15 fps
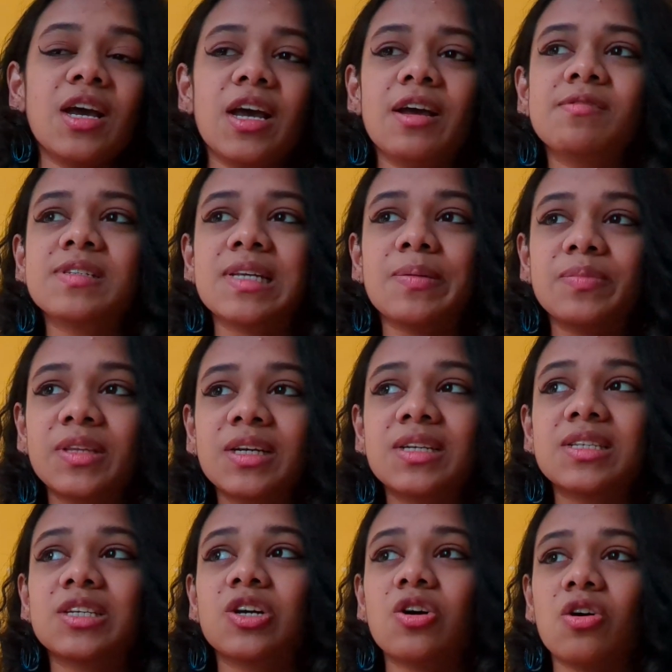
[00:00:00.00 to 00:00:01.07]
If something
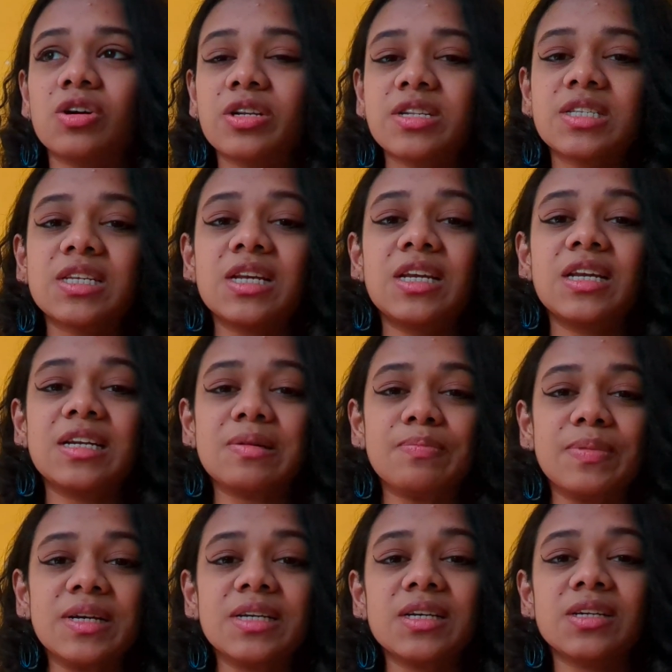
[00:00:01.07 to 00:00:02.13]
is constantly
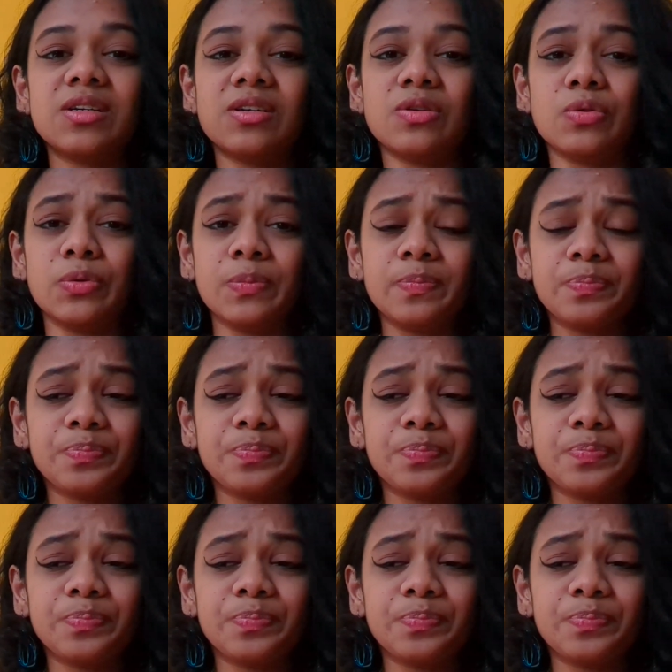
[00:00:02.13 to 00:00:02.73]
repeated to you